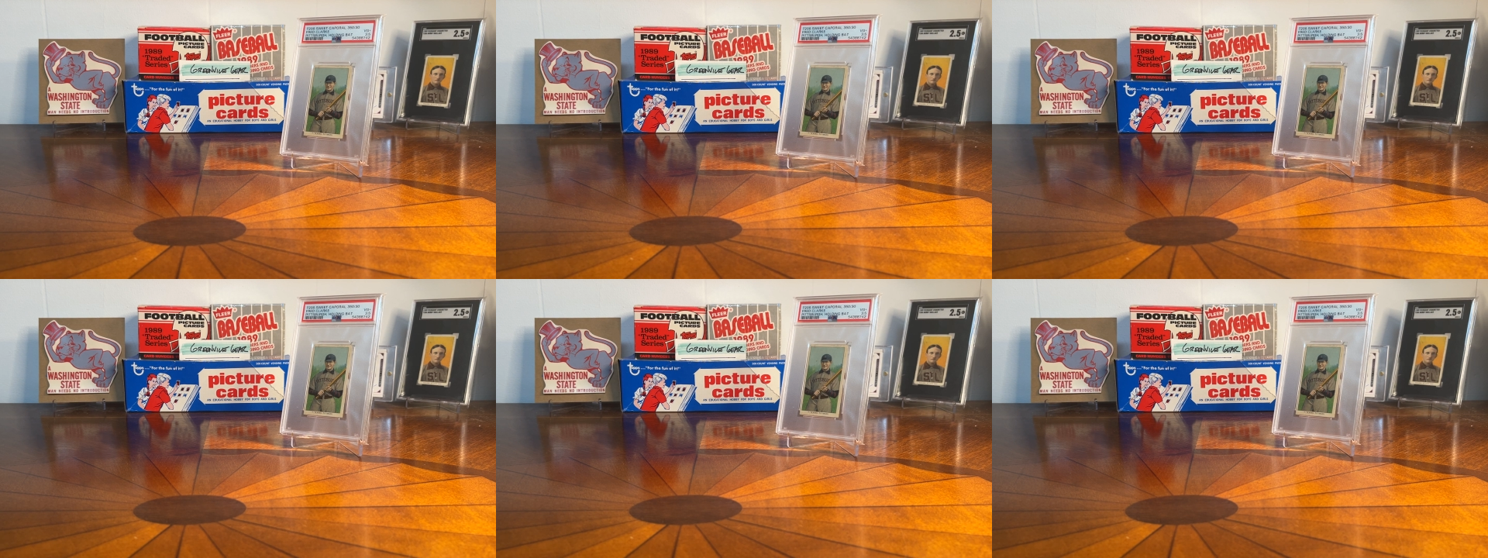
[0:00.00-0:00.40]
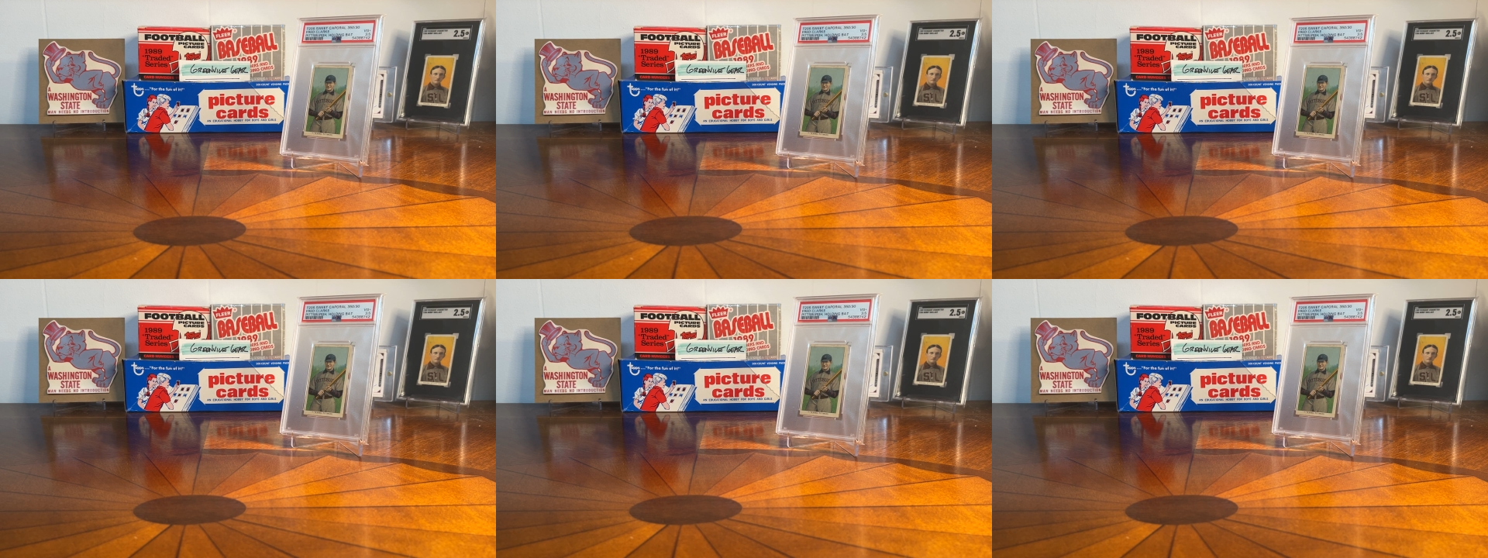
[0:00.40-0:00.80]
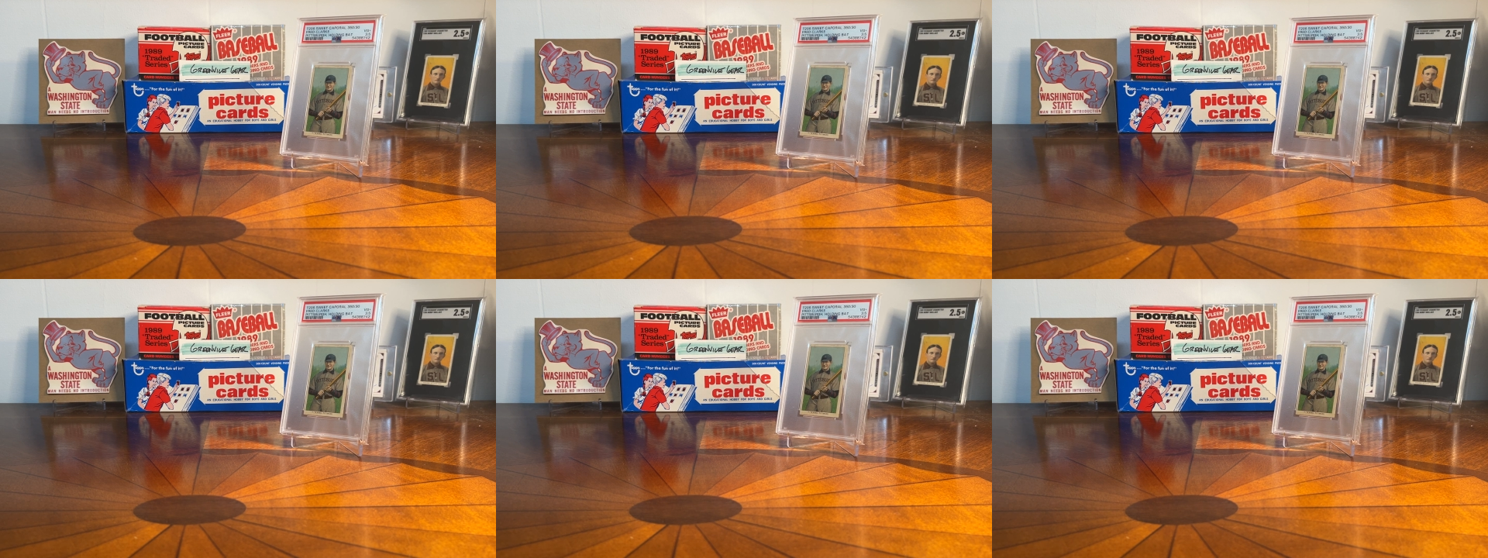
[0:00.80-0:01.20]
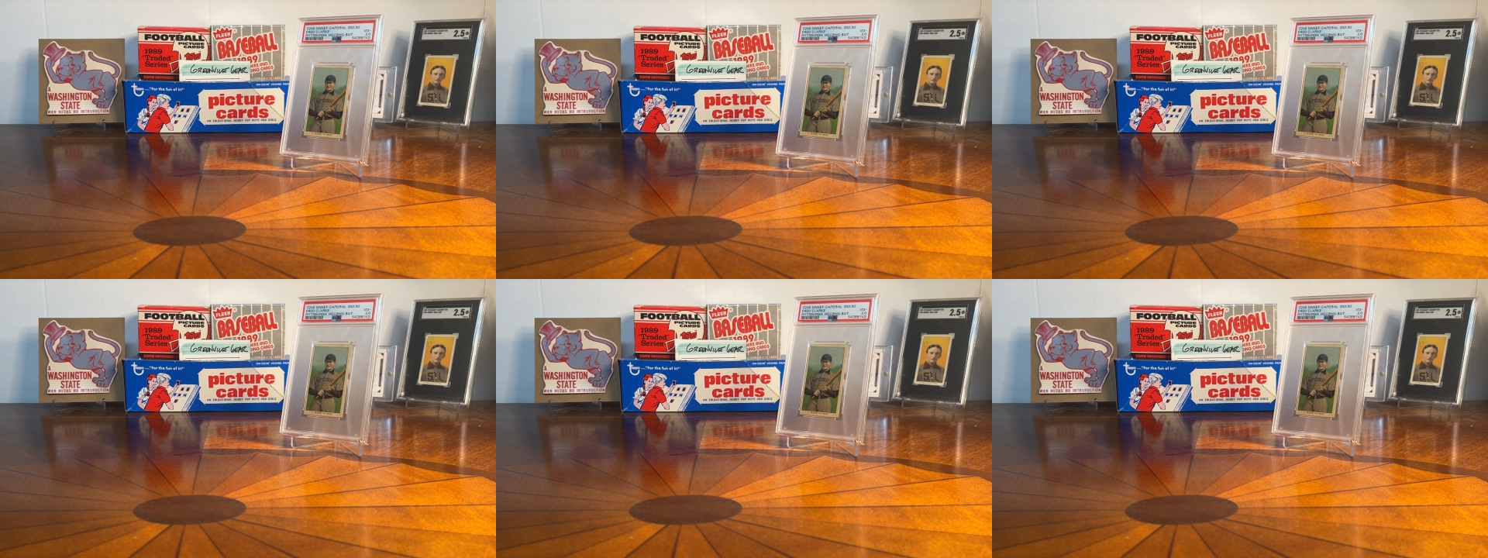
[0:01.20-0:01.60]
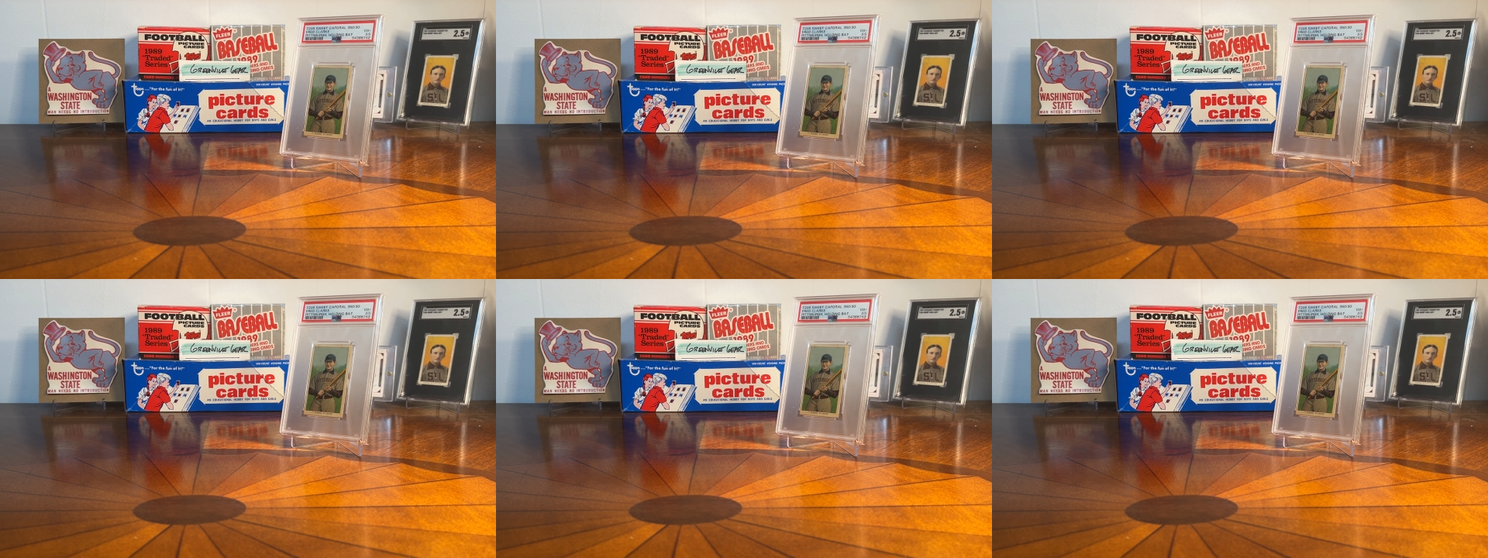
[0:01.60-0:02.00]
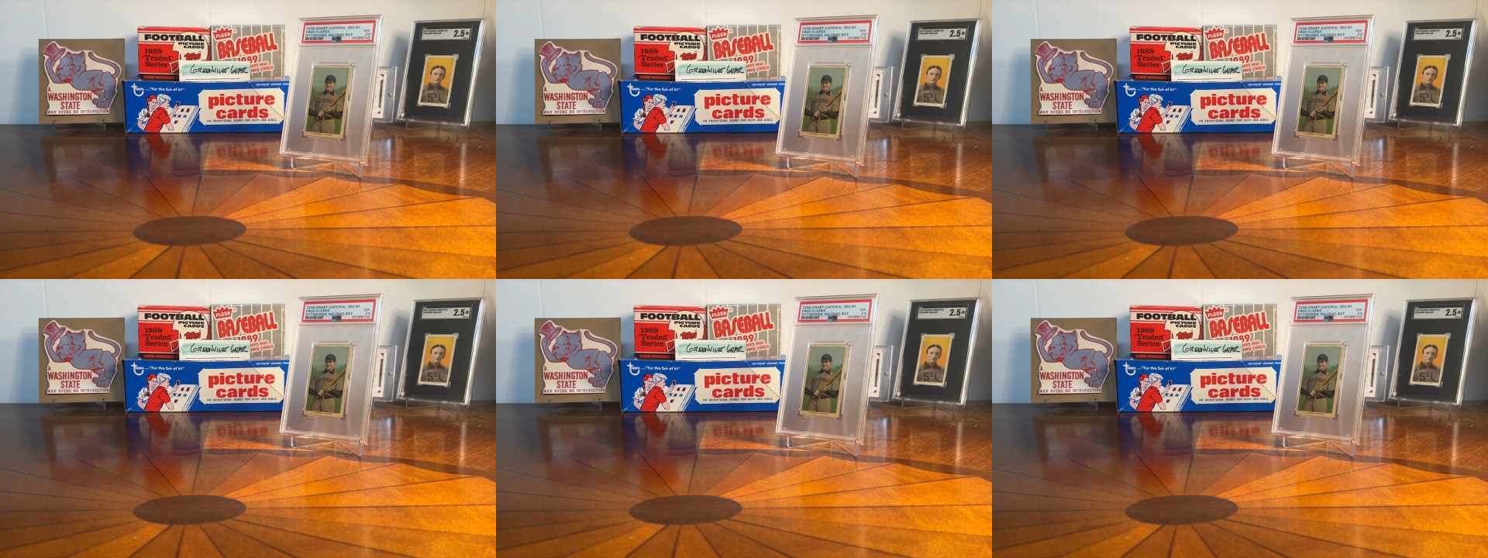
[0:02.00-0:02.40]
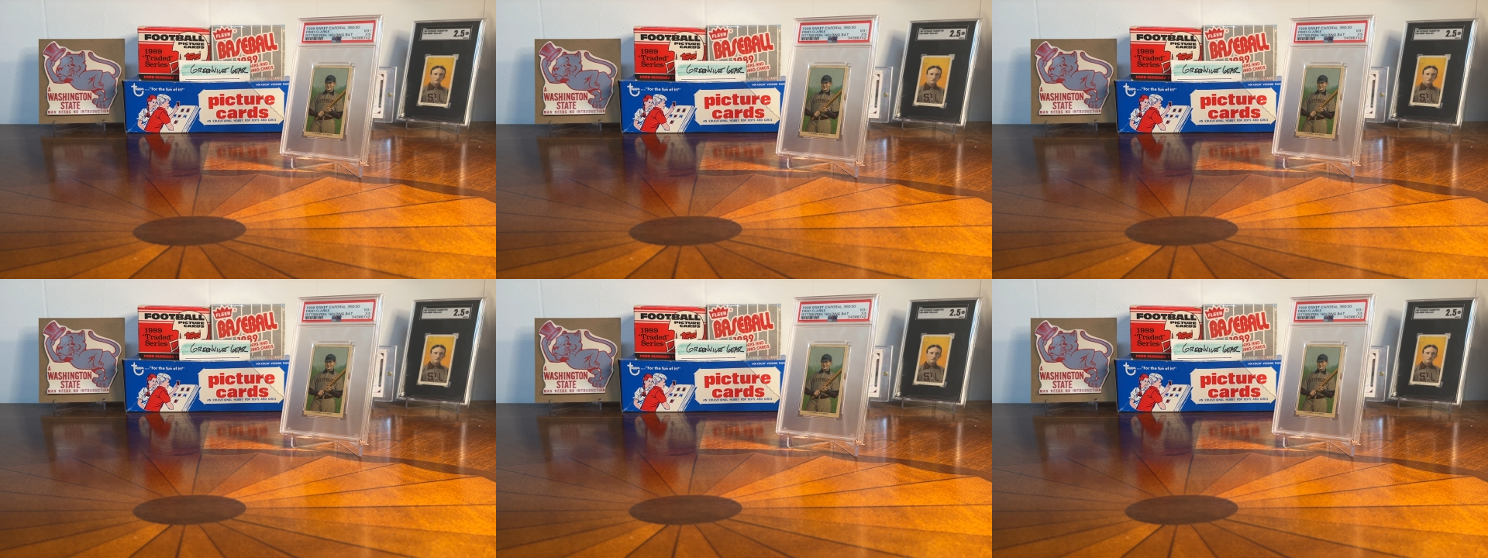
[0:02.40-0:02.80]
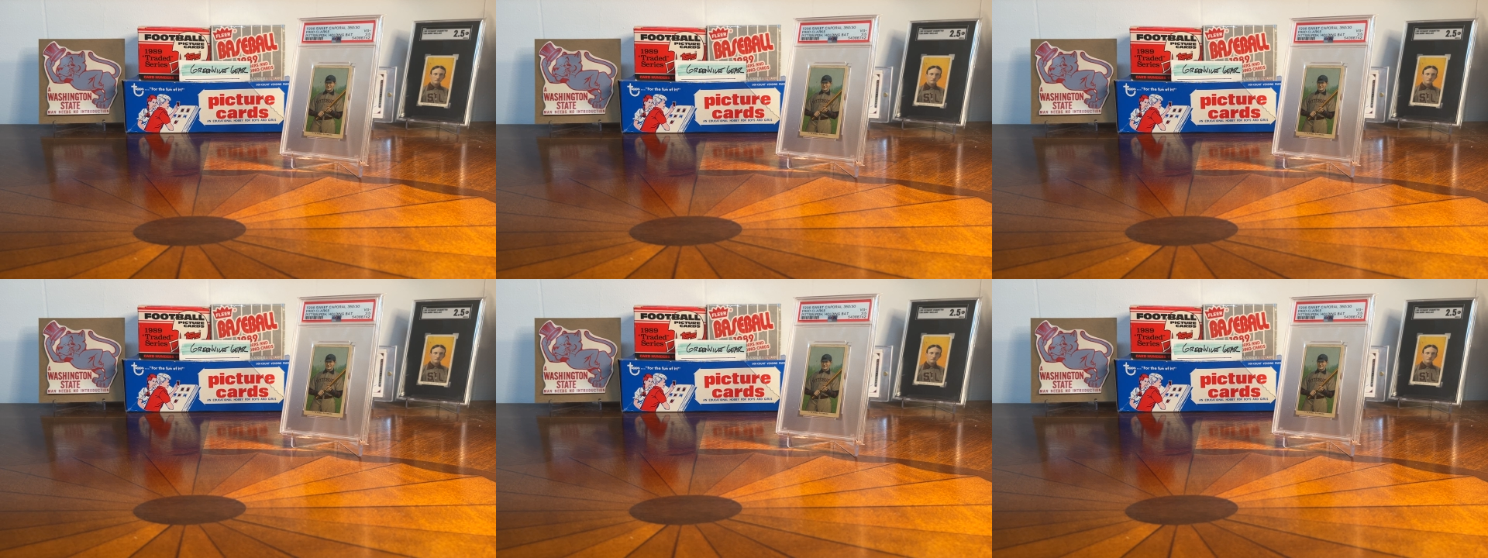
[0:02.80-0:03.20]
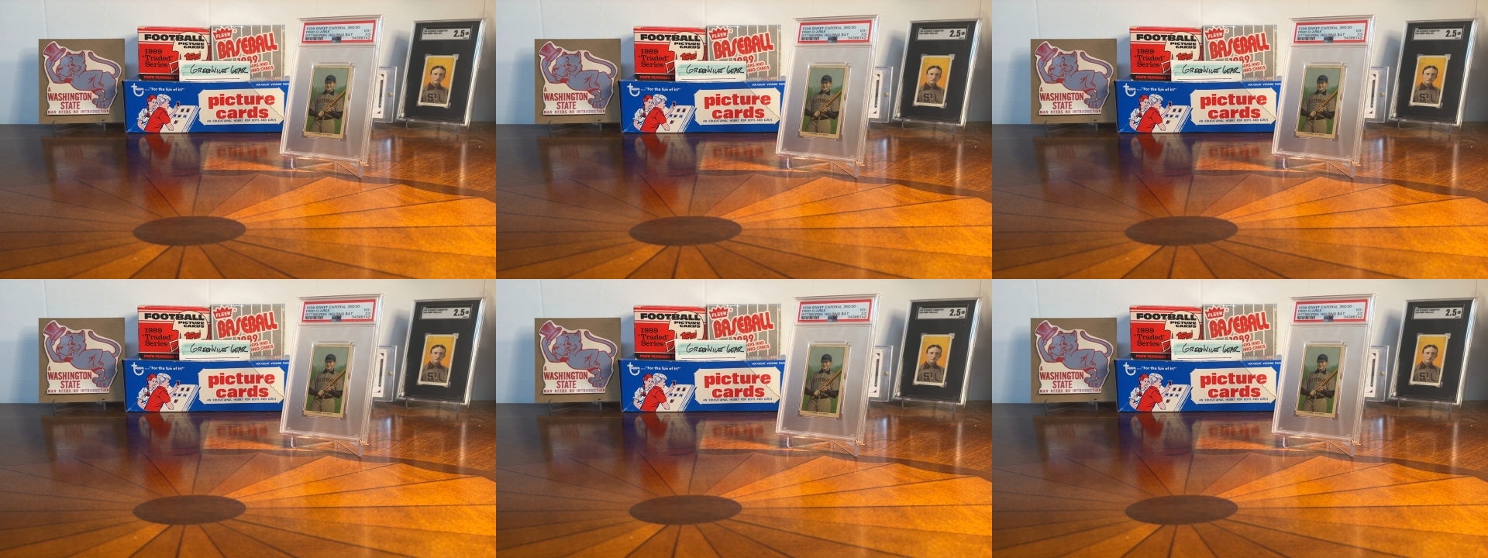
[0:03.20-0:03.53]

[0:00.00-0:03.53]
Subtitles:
No face is visible, so there are no lips to read.